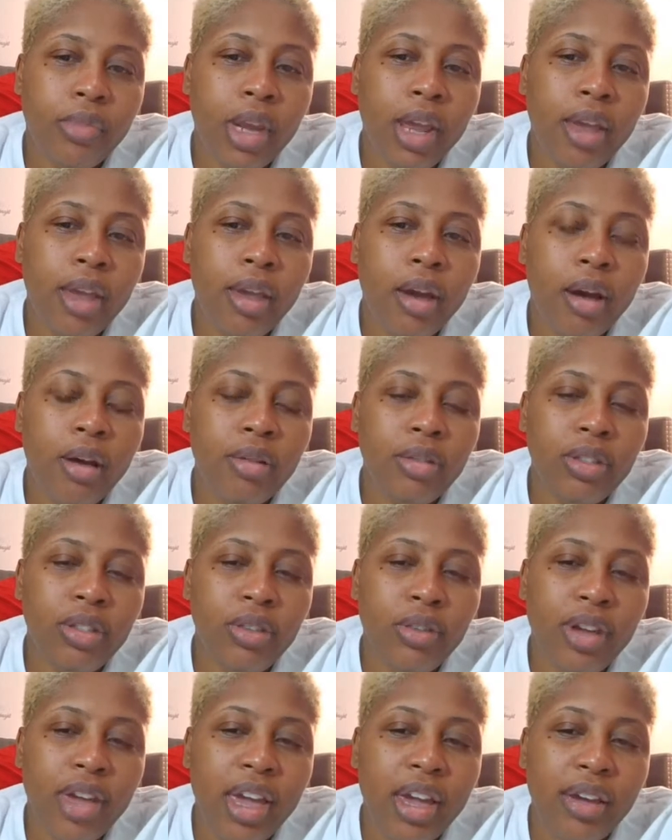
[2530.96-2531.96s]
They
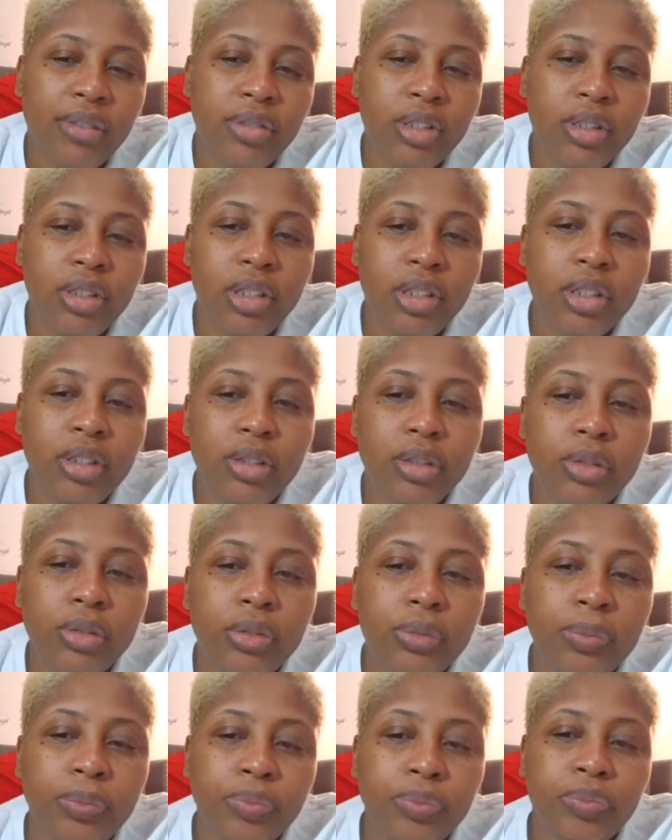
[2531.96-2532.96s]
also have to deal
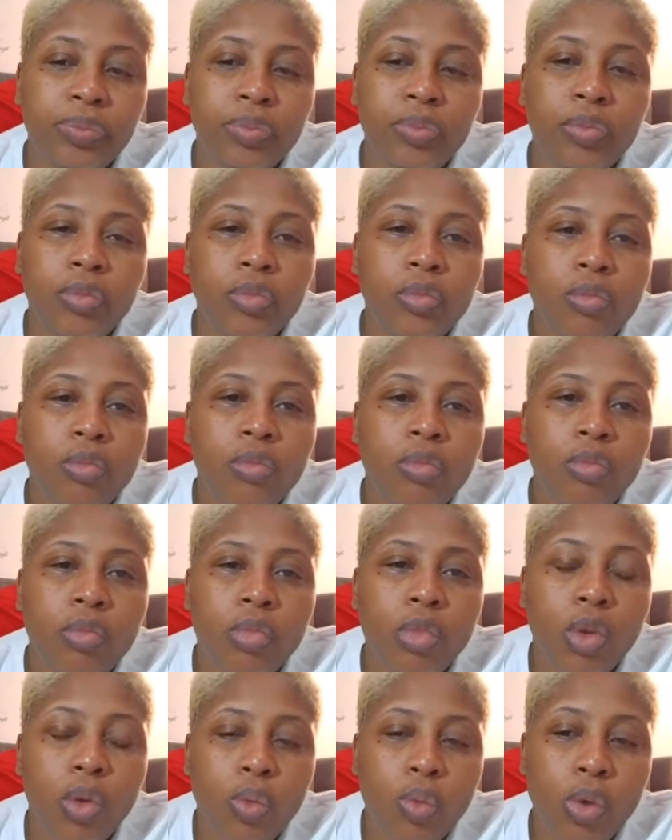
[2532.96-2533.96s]

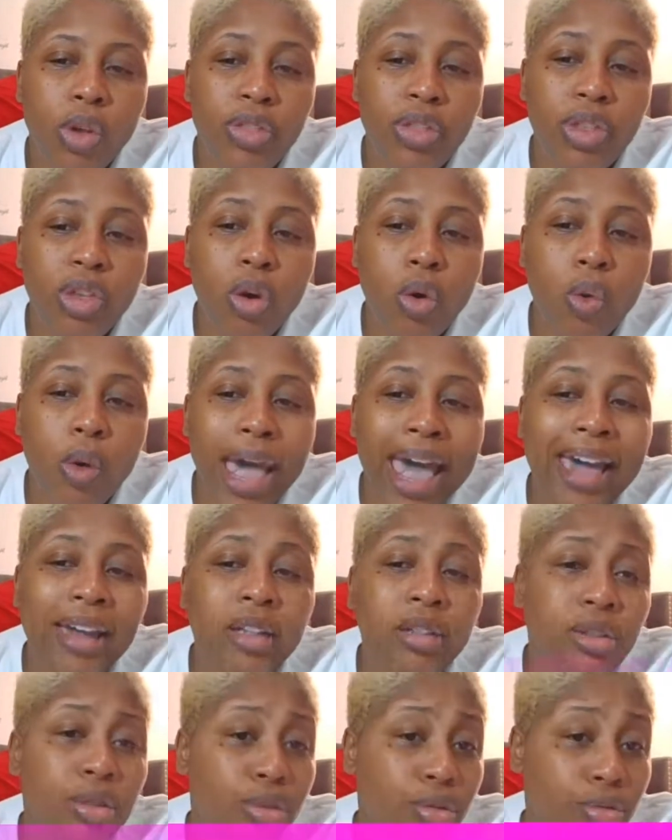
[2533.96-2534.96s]
with your
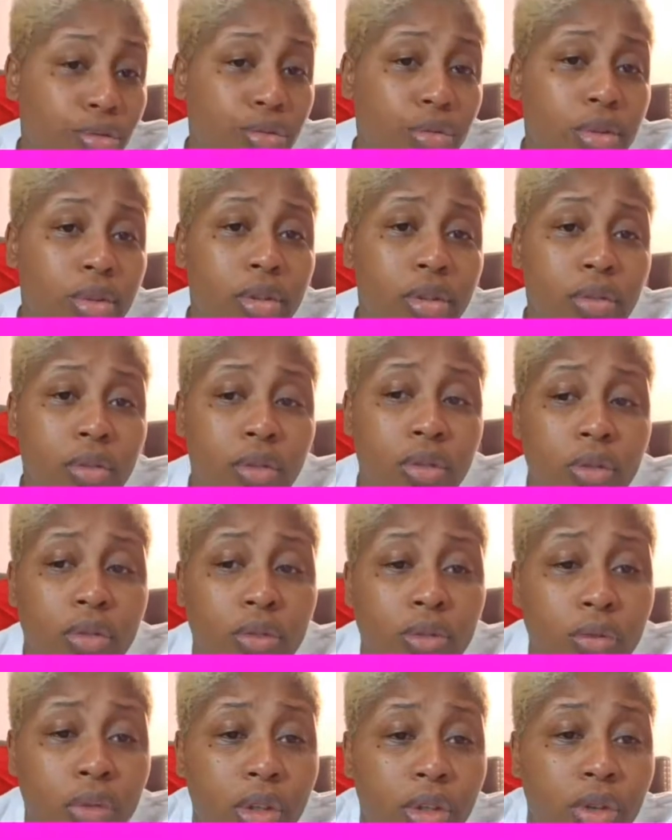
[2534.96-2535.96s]
attitudes
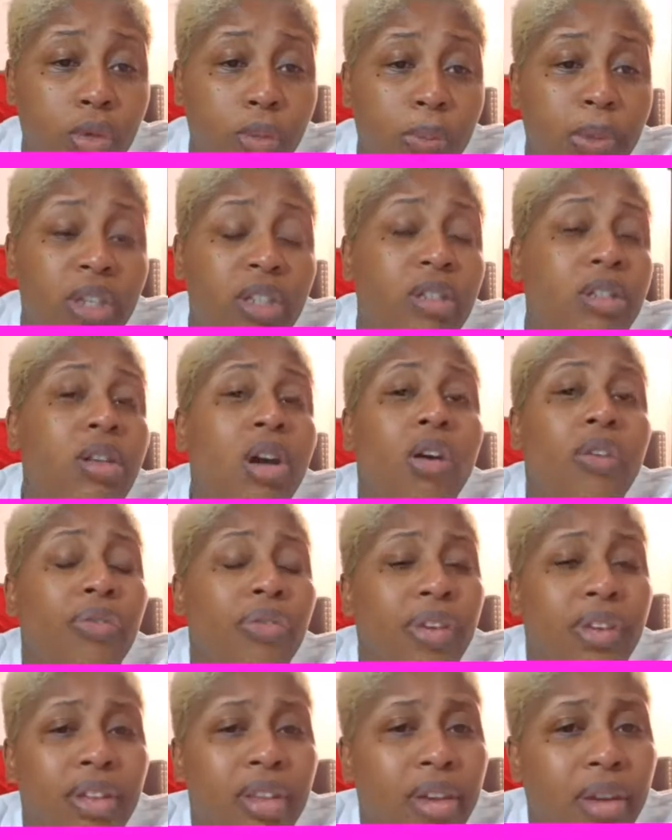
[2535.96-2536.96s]
when you pissed off
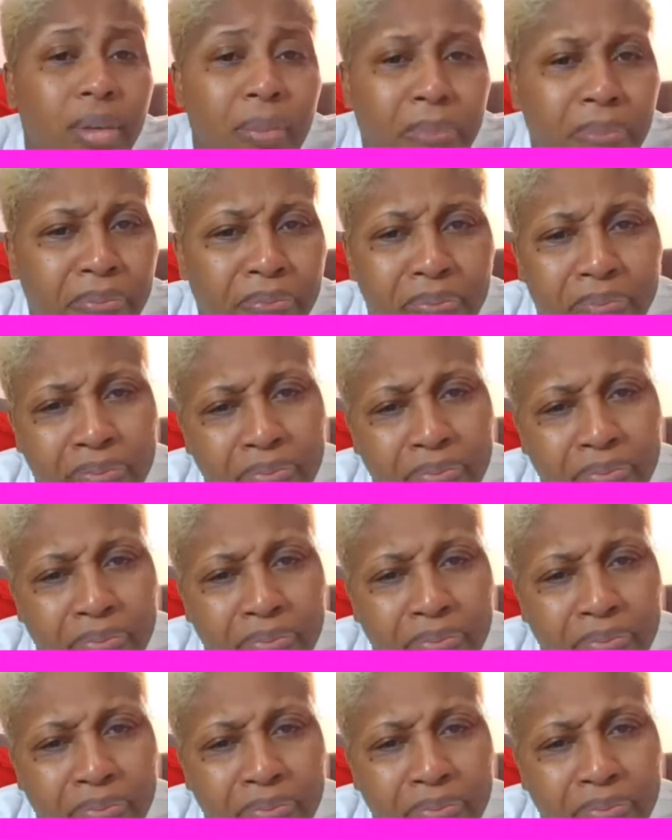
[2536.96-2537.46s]
at him,